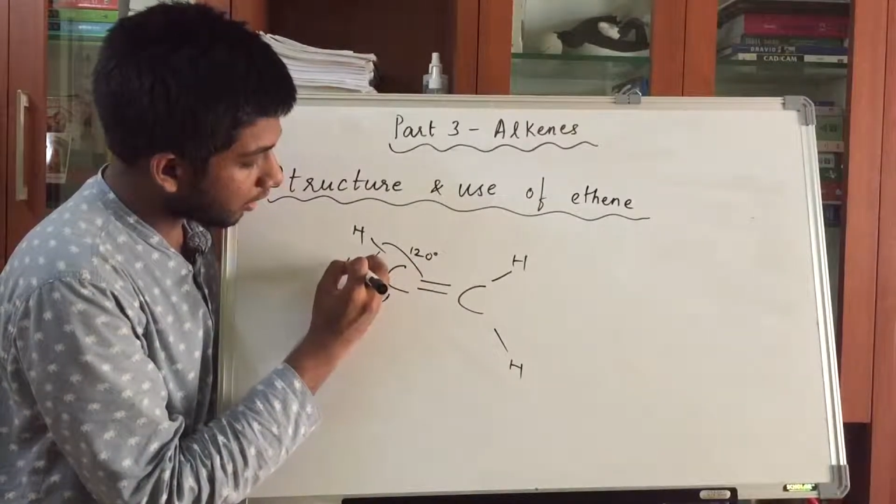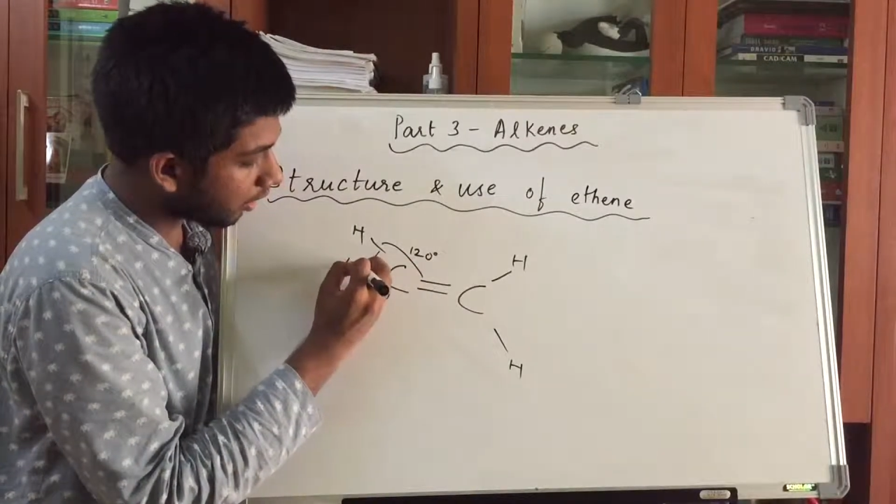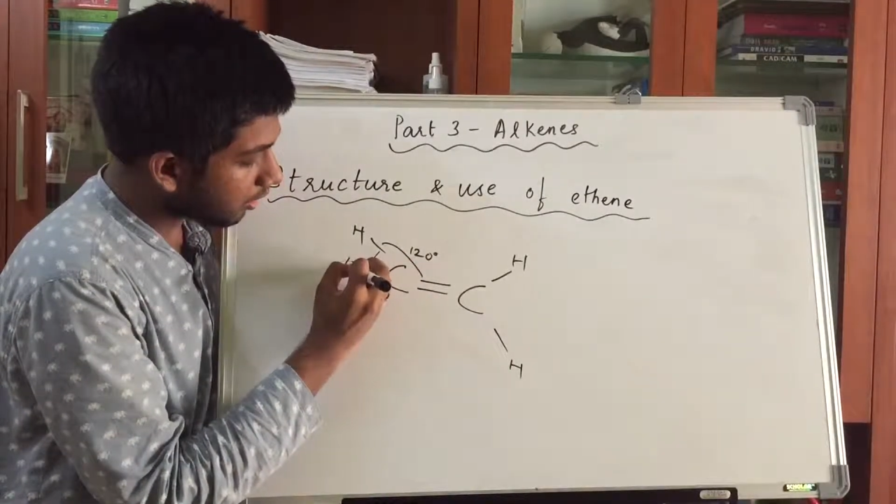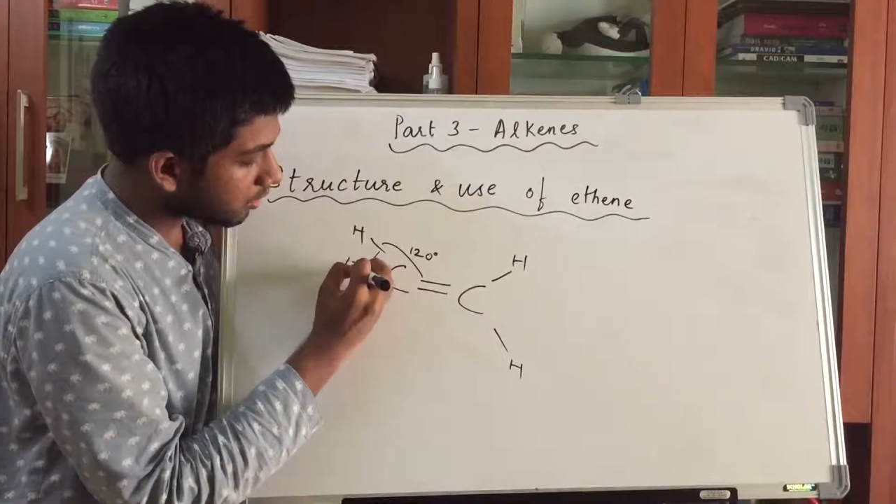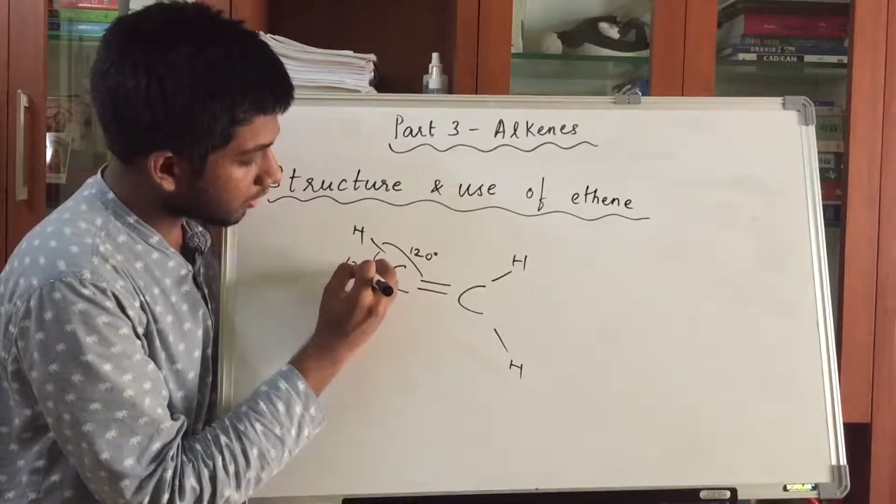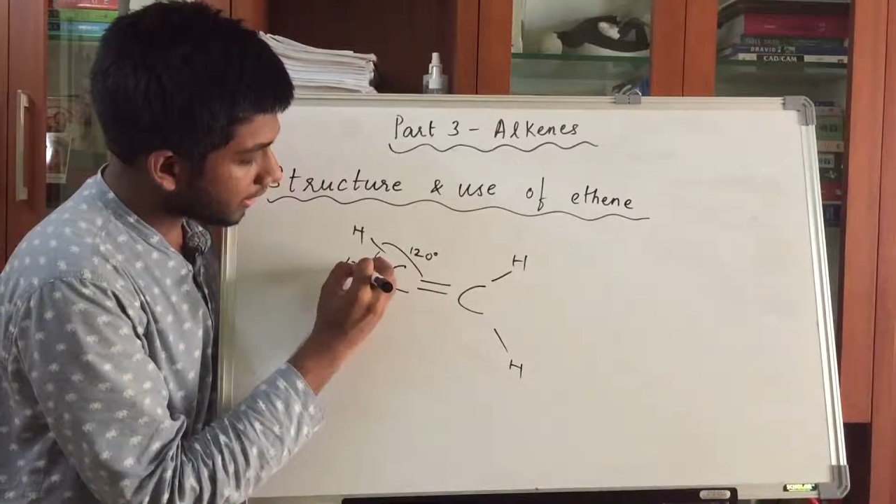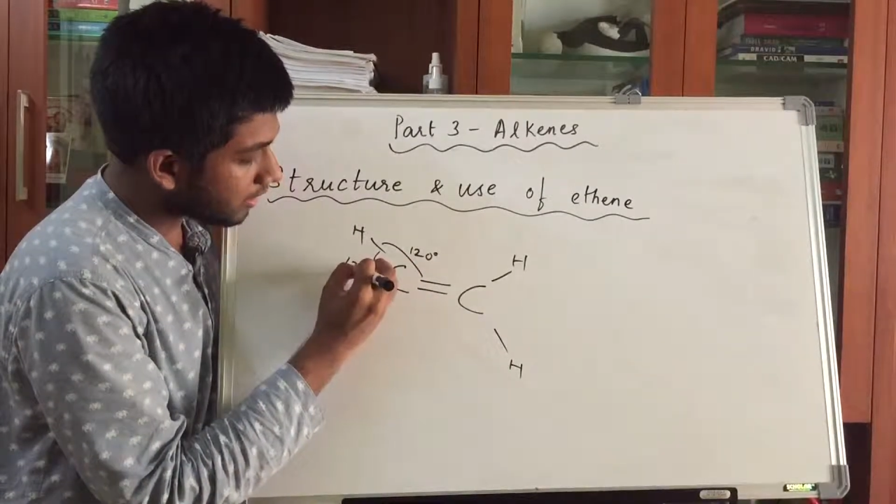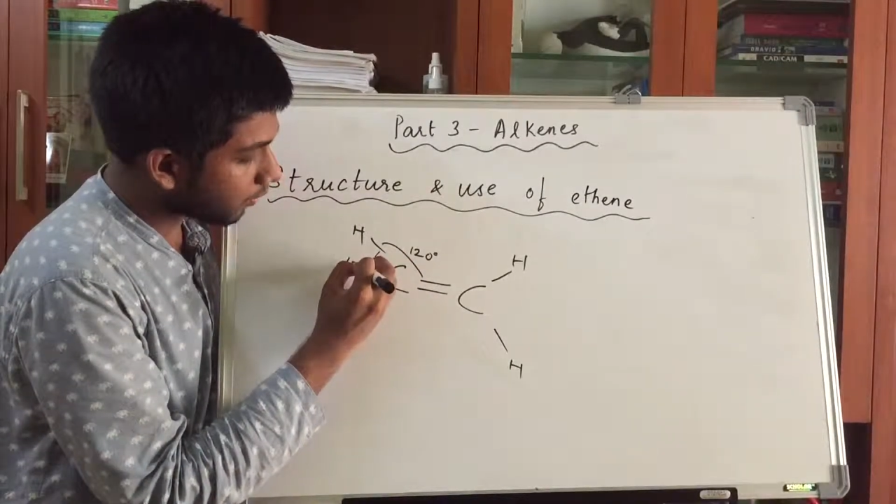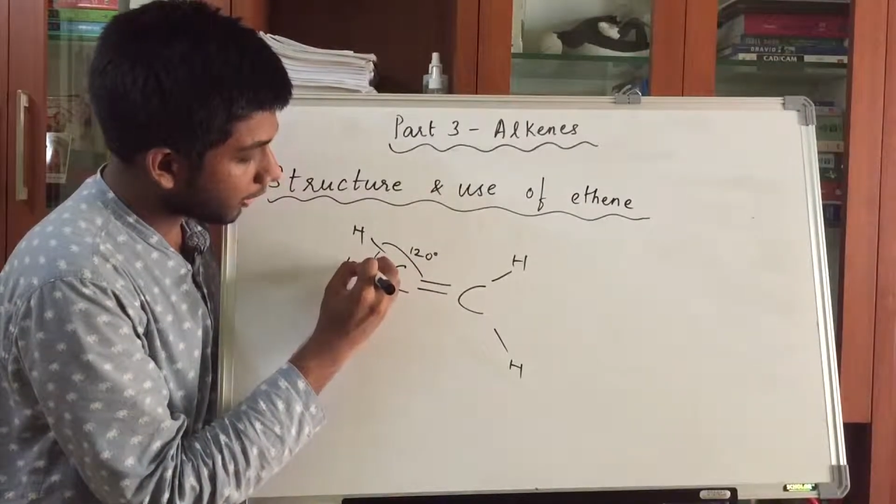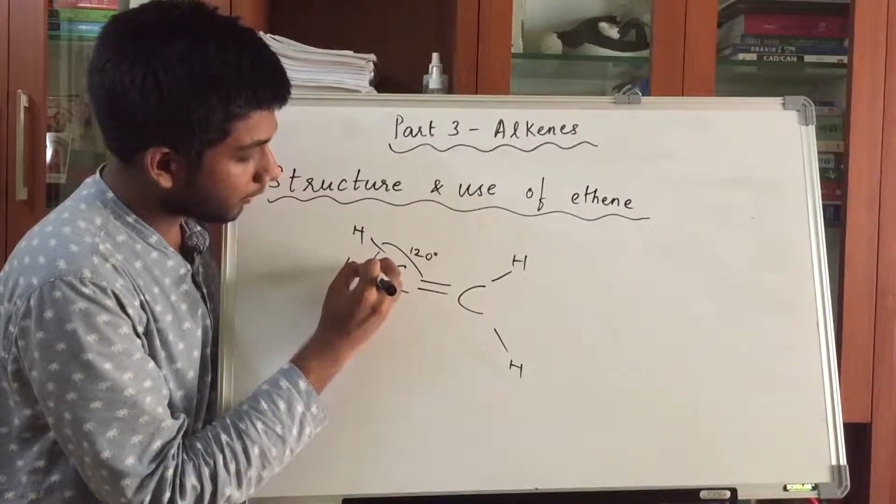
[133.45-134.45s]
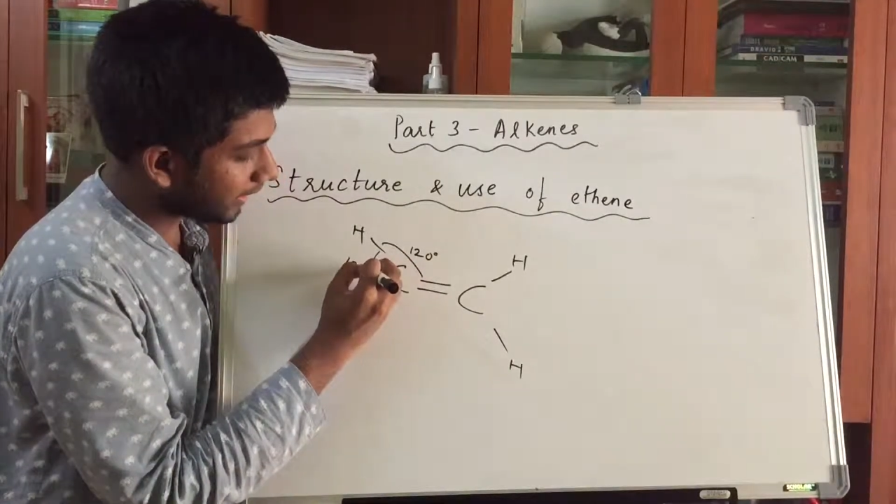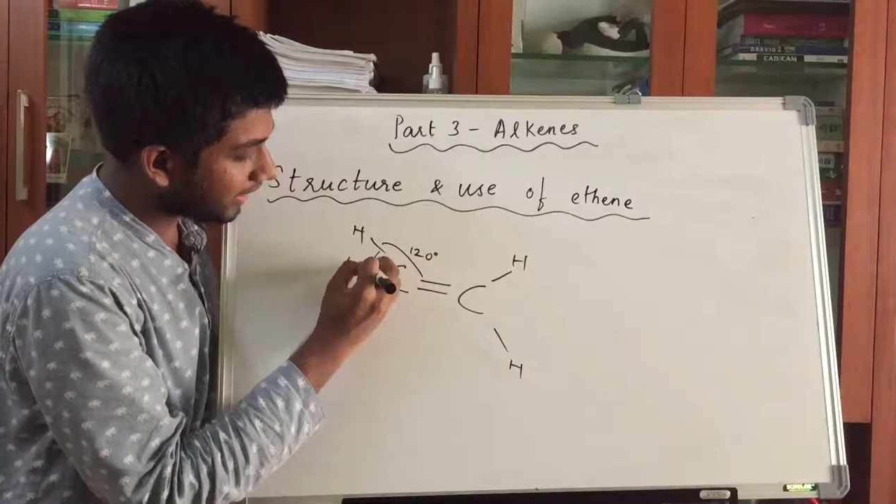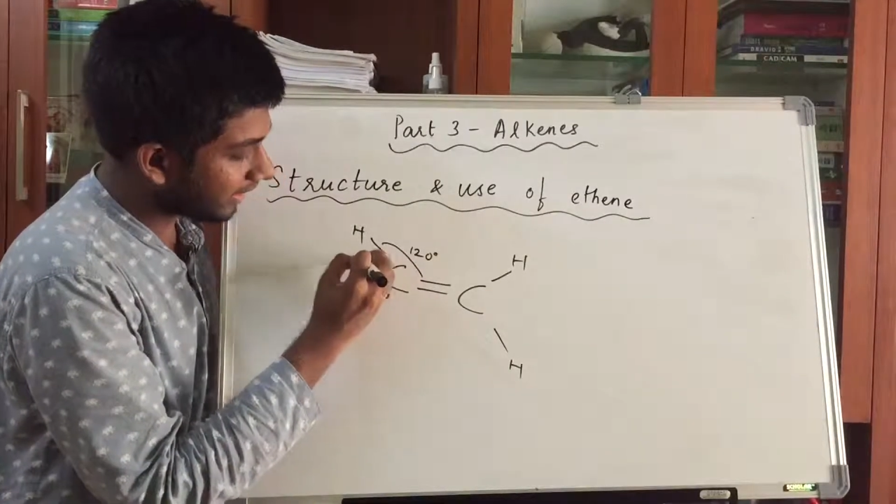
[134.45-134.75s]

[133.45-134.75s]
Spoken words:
also, it is 120